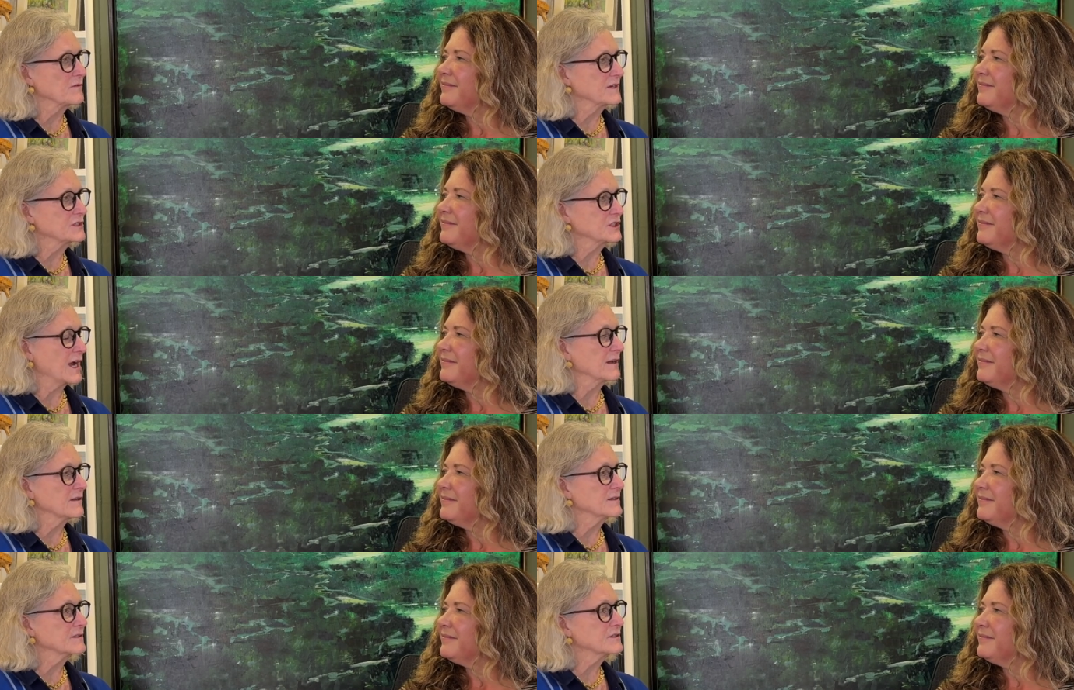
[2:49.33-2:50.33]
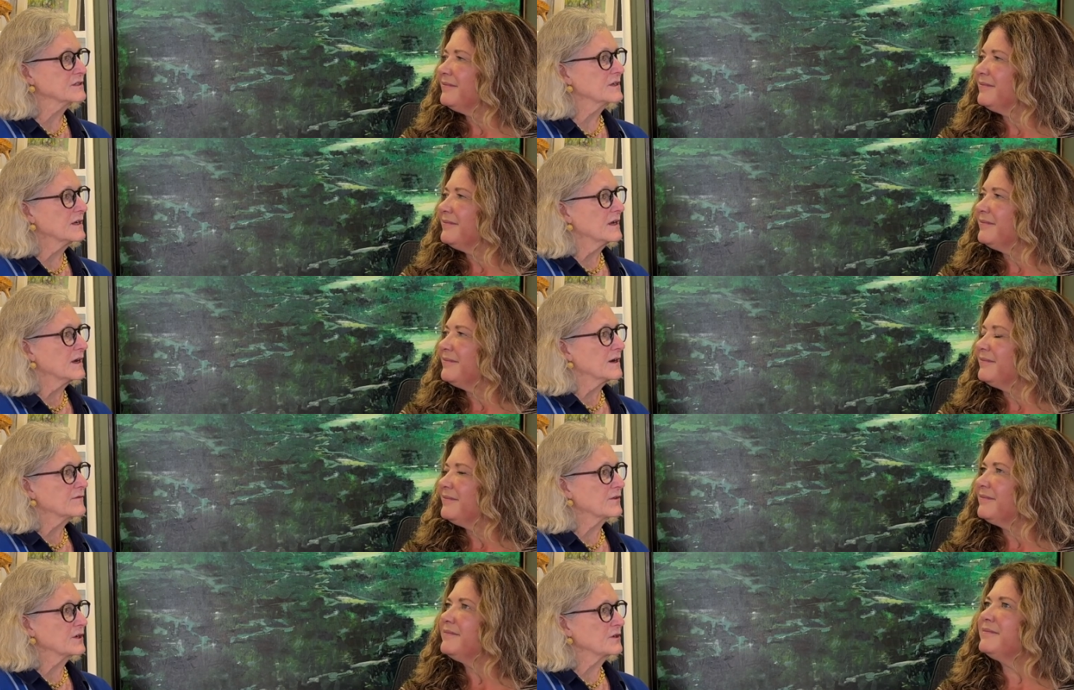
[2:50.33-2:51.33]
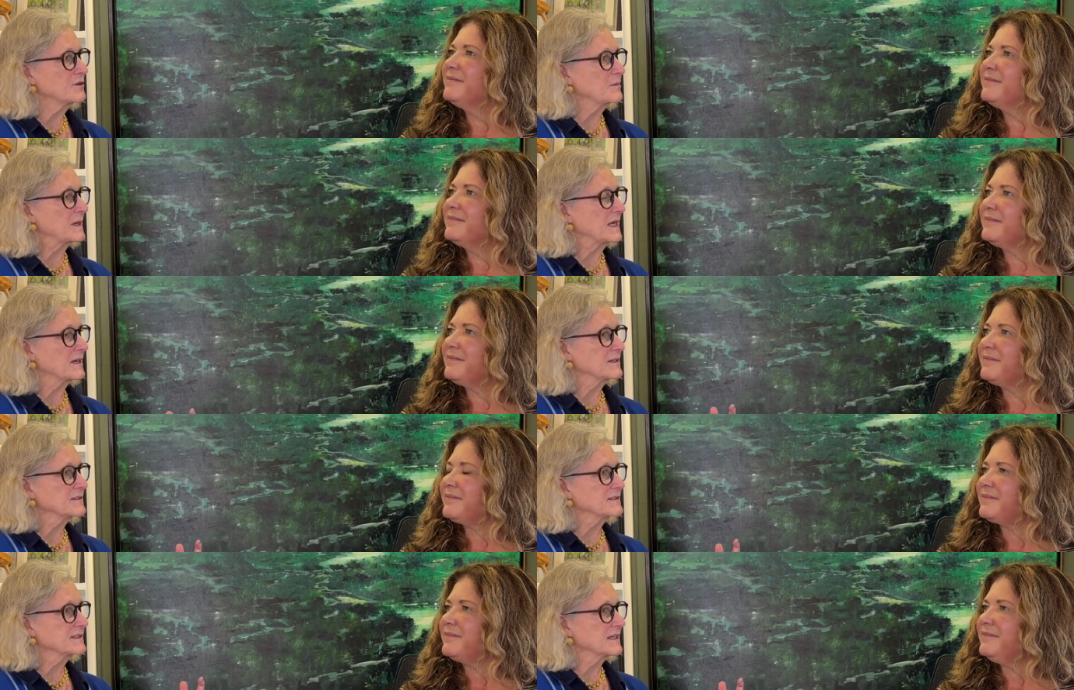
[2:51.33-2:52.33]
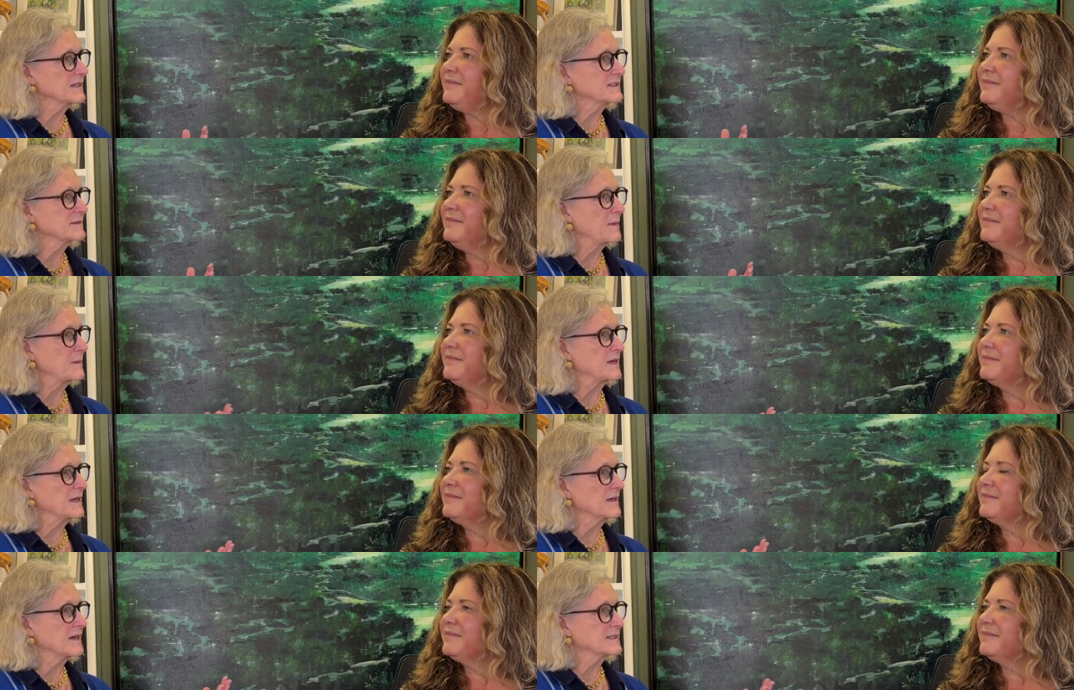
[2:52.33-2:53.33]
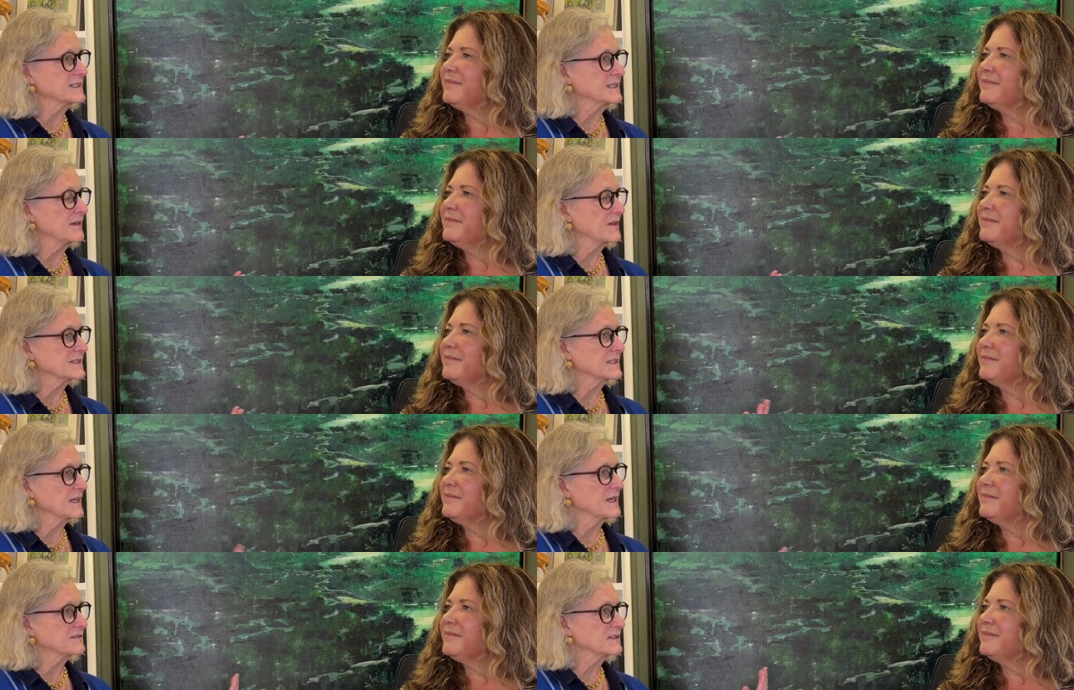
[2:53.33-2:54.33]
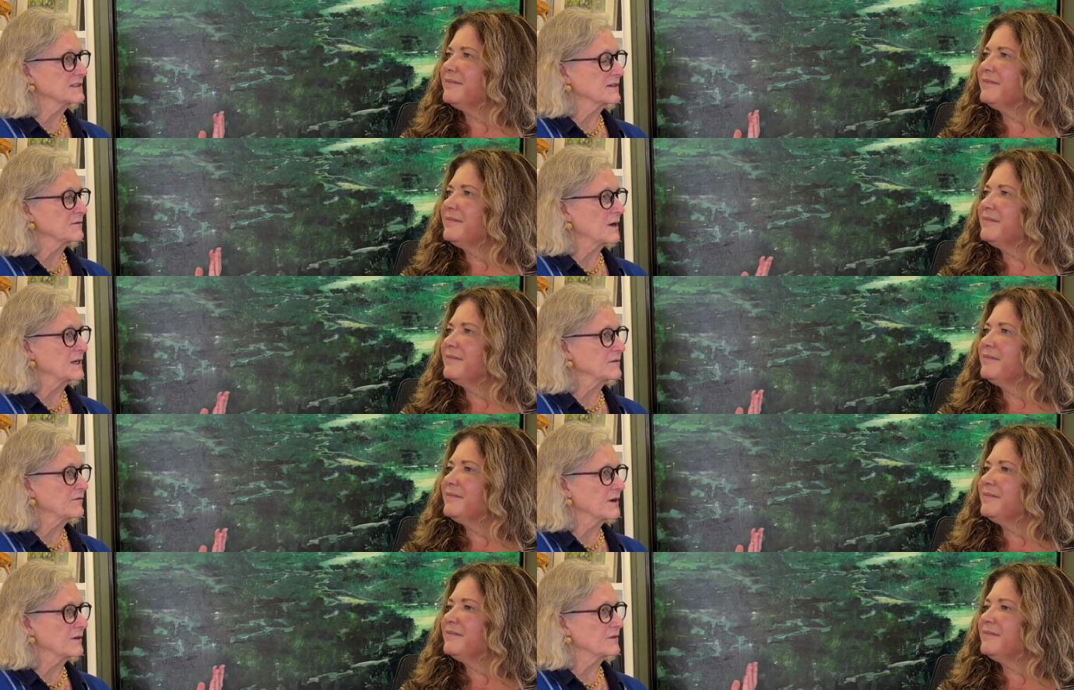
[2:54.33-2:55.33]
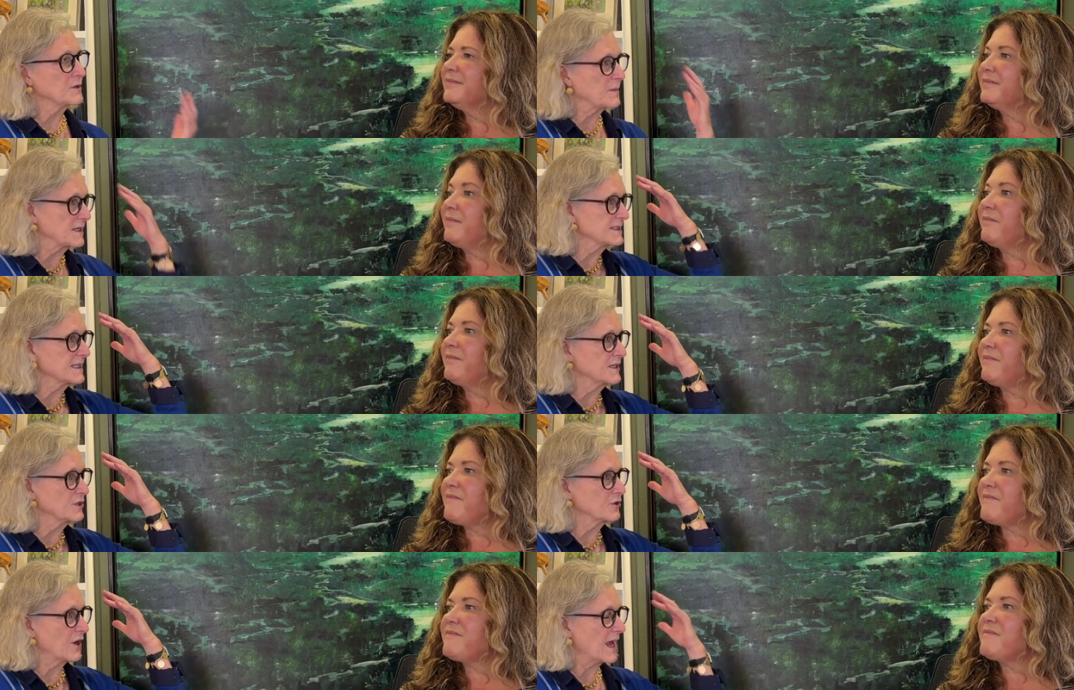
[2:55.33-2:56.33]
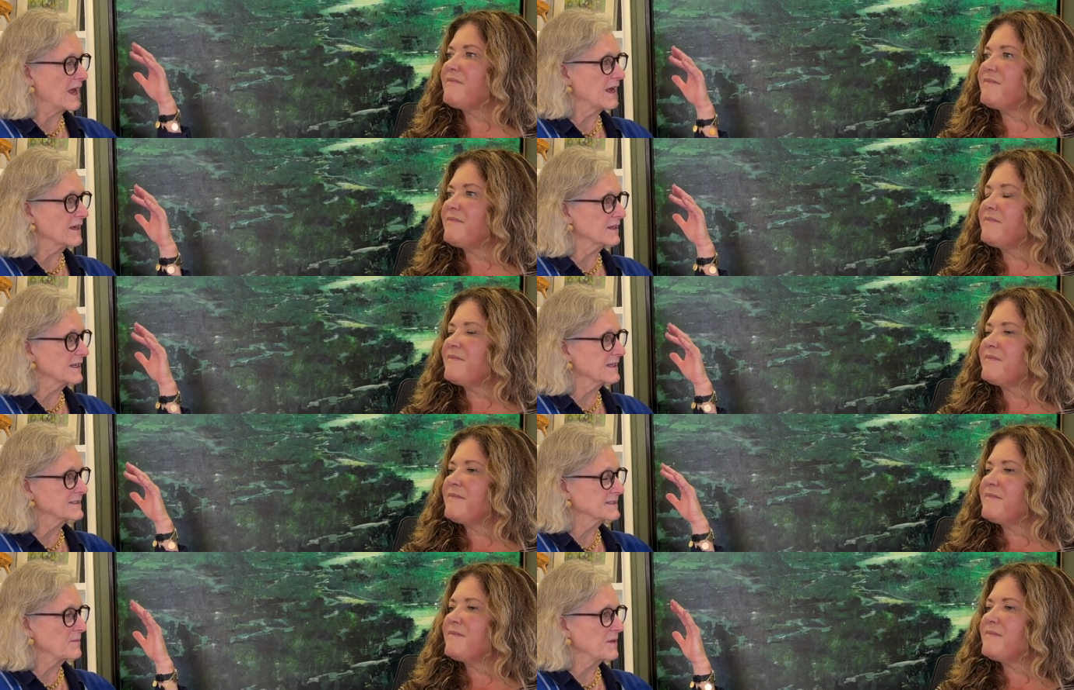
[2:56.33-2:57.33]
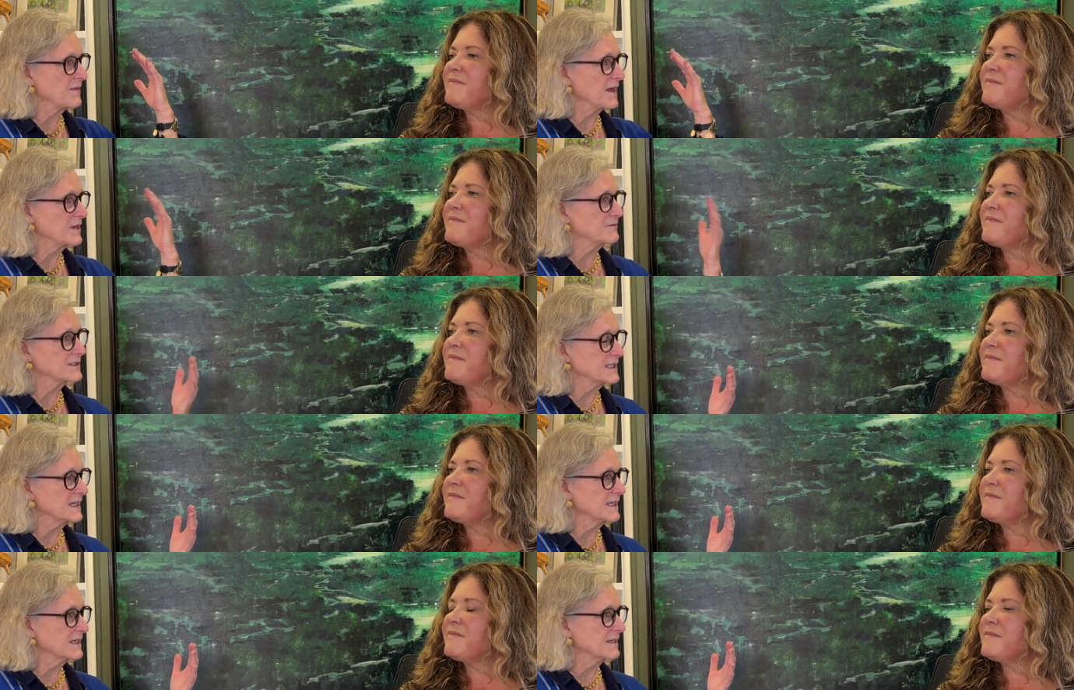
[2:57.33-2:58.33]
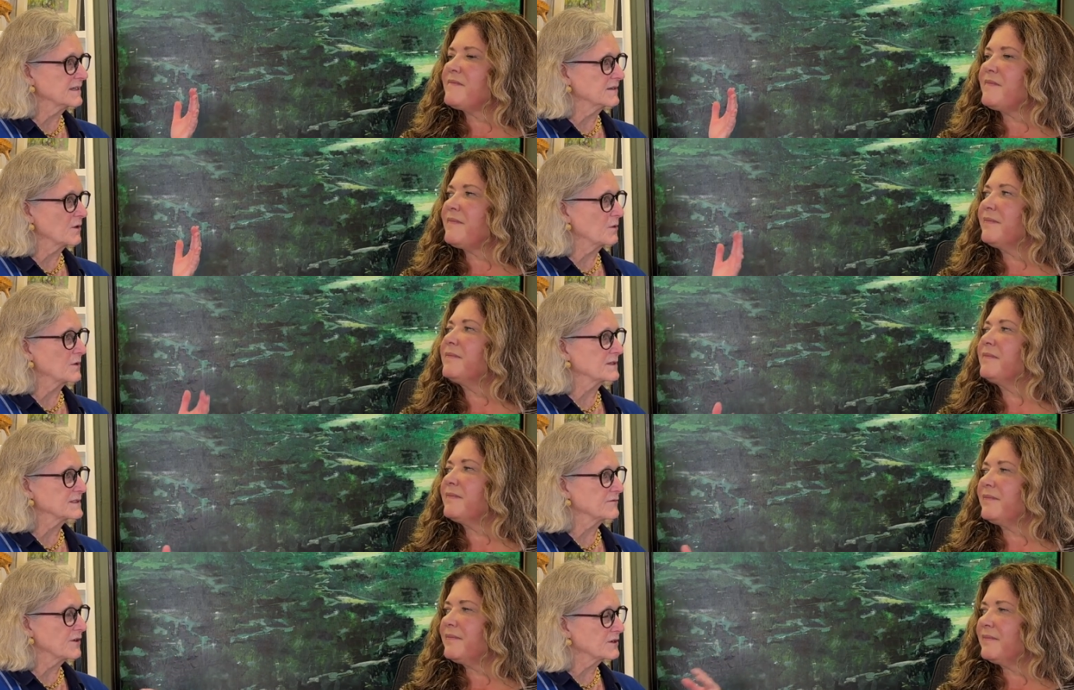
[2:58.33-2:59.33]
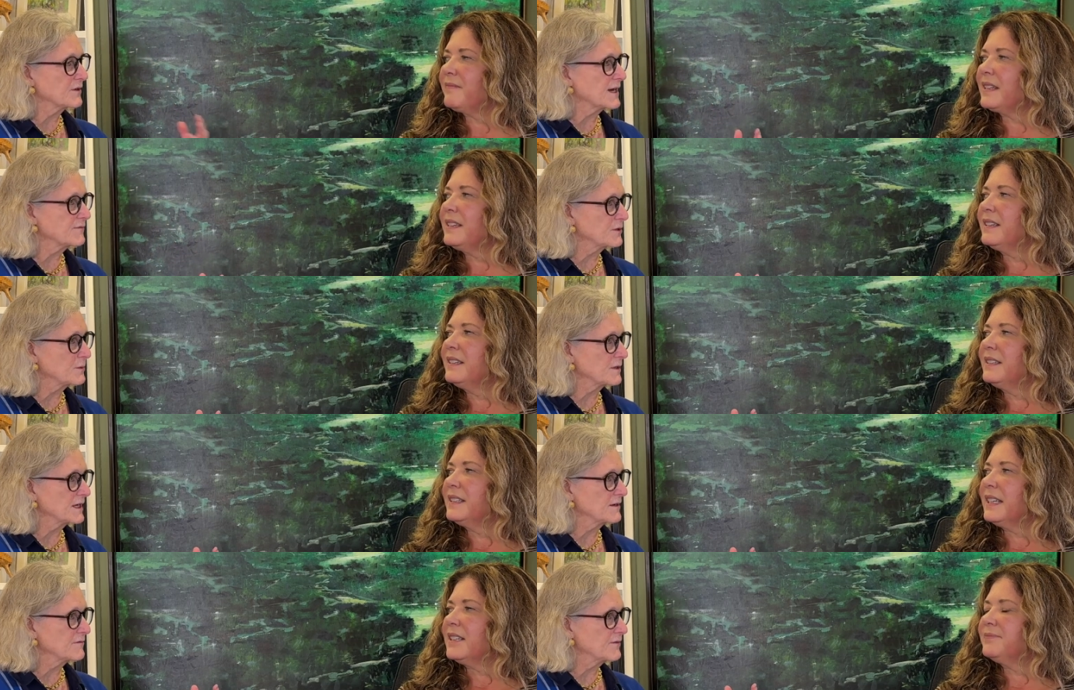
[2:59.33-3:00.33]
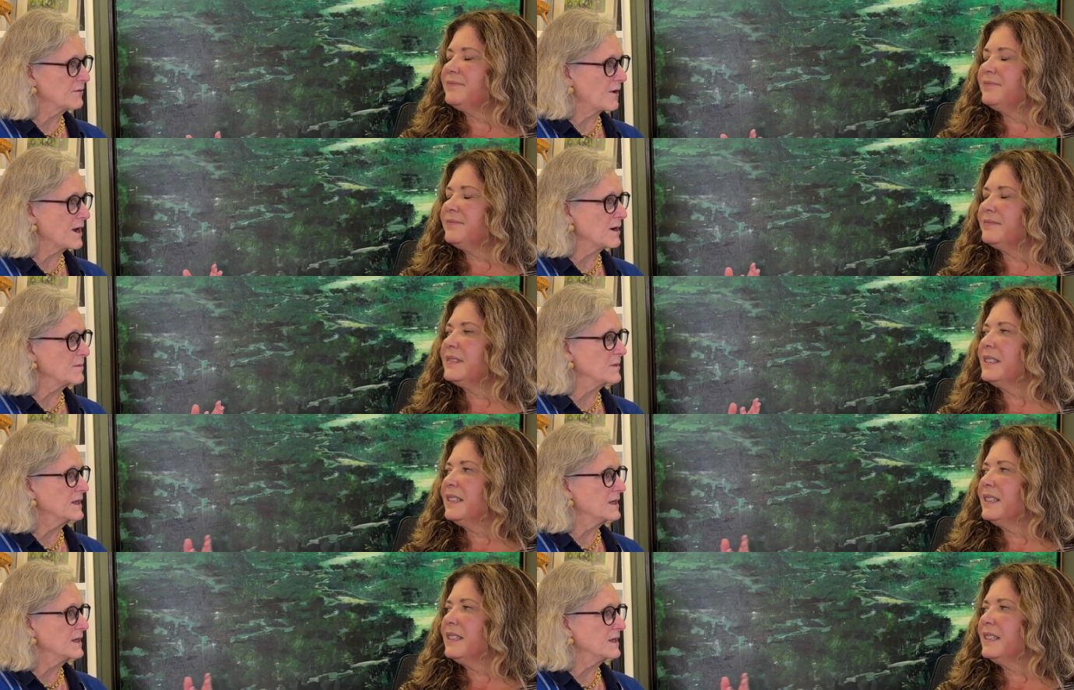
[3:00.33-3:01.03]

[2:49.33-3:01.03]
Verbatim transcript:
Speaker 1: of a challenge? for you because it's maybe a scene that's not necessarily right in front of you, but it's in your head. It's something that you've seen, or it's a photograph you're working yeah. from,